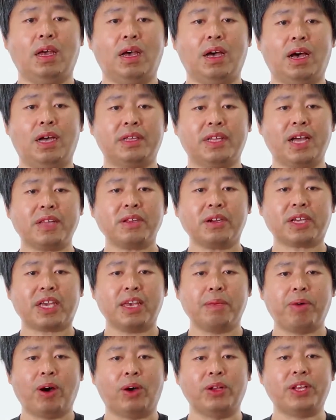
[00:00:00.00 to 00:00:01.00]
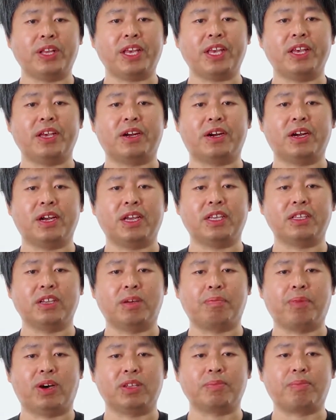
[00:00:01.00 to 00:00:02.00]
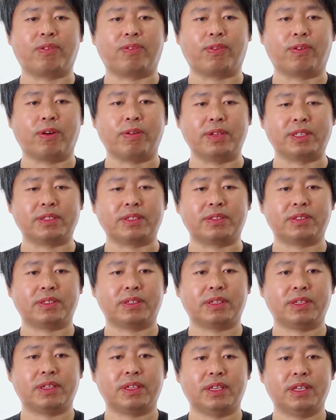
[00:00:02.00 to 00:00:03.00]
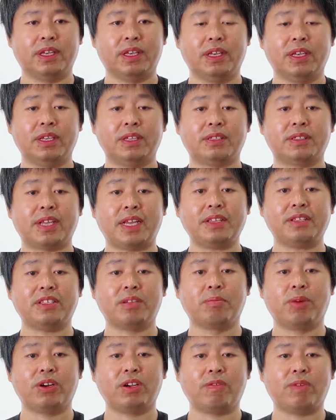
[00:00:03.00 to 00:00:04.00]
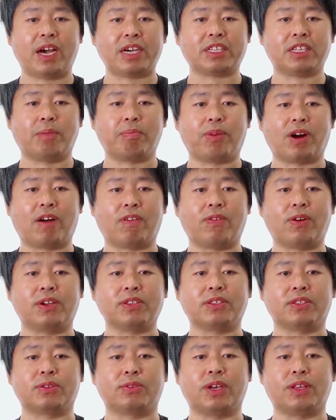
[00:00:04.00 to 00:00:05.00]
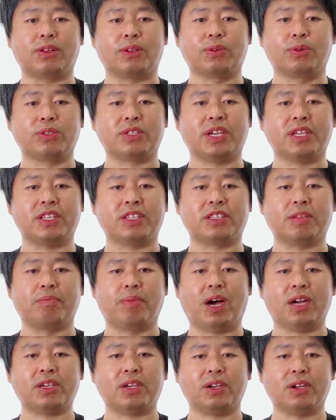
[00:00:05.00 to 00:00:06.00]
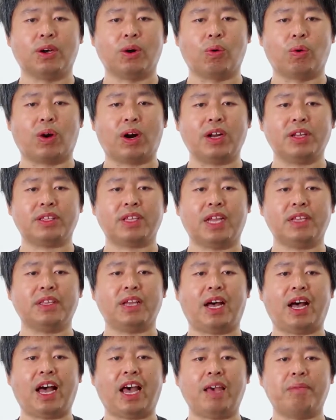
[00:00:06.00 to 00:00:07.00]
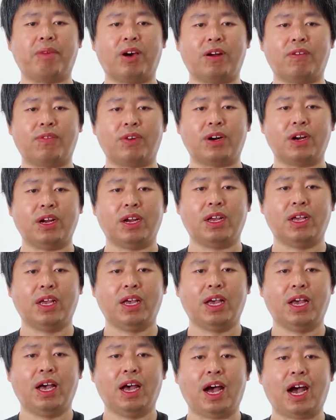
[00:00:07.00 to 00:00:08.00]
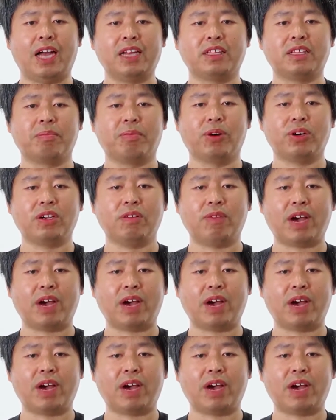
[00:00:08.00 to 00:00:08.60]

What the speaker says: Another key point here is about performance. Since the motion vector buffer's resolution is much lower than the eye buffer, and the motion